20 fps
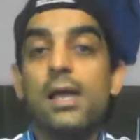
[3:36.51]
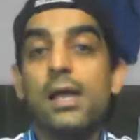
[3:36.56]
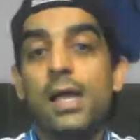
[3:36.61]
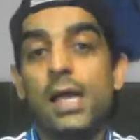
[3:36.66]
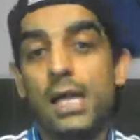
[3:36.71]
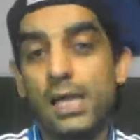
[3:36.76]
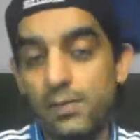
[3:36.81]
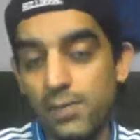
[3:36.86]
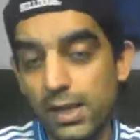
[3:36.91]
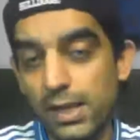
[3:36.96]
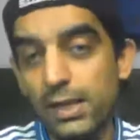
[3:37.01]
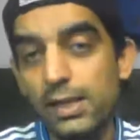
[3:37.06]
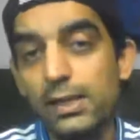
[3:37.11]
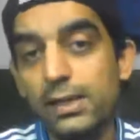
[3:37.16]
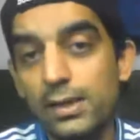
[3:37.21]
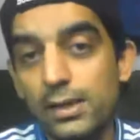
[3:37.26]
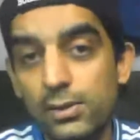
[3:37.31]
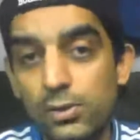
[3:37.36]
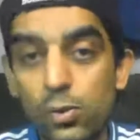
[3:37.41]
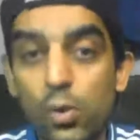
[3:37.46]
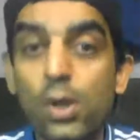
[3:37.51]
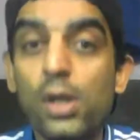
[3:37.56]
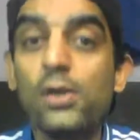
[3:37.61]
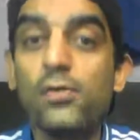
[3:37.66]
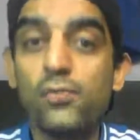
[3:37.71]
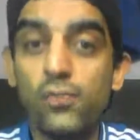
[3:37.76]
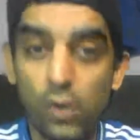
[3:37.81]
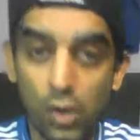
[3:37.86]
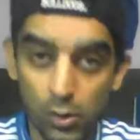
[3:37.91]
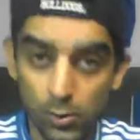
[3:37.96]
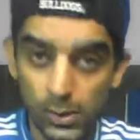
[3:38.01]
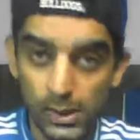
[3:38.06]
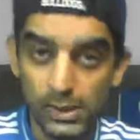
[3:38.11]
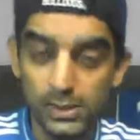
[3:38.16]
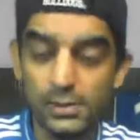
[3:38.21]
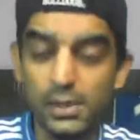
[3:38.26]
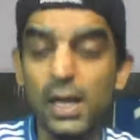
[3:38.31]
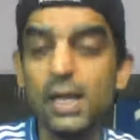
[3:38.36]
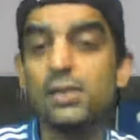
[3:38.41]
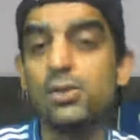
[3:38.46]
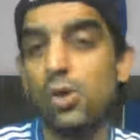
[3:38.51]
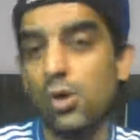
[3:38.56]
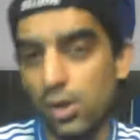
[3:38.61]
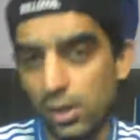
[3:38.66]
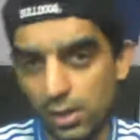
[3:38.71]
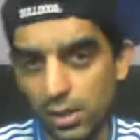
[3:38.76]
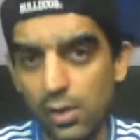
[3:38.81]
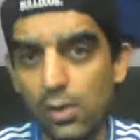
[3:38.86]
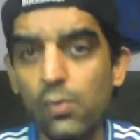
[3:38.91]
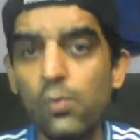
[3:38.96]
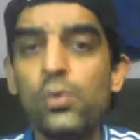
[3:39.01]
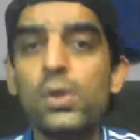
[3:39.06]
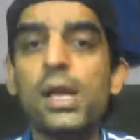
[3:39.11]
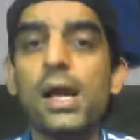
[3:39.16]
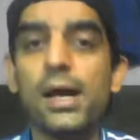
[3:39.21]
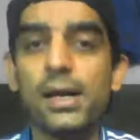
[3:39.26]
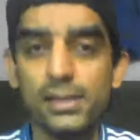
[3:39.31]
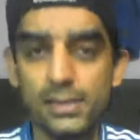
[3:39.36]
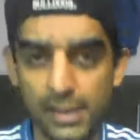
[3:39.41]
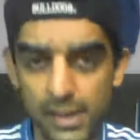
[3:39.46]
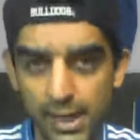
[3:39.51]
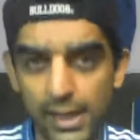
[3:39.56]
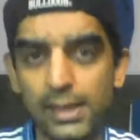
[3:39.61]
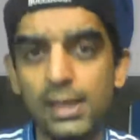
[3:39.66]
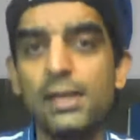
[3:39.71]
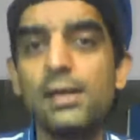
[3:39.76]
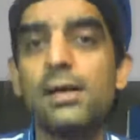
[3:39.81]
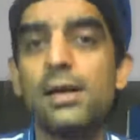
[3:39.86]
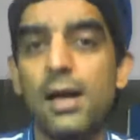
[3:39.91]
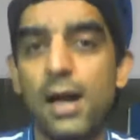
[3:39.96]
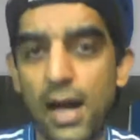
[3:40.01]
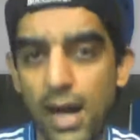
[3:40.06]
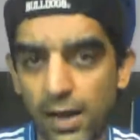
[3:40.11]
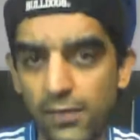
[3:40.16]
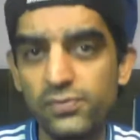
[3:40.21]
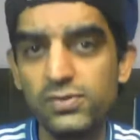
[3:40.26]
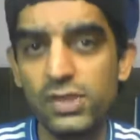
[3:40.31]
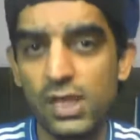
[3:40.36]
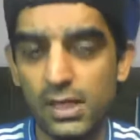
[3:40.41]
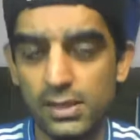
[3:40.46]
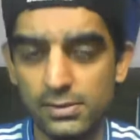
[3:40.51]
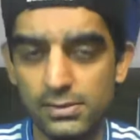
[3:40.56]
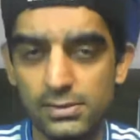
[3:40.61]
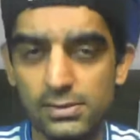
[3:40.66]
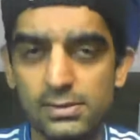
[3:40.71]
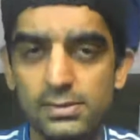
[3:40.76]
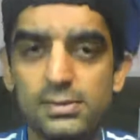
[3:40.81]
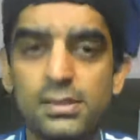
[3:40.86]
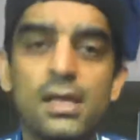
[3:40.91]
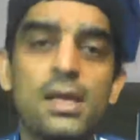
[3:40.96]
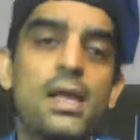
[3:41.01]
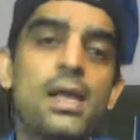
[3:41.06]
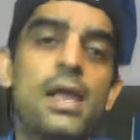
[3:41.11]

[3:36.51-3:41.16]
Anyway, going forward, I thought we are creating half chances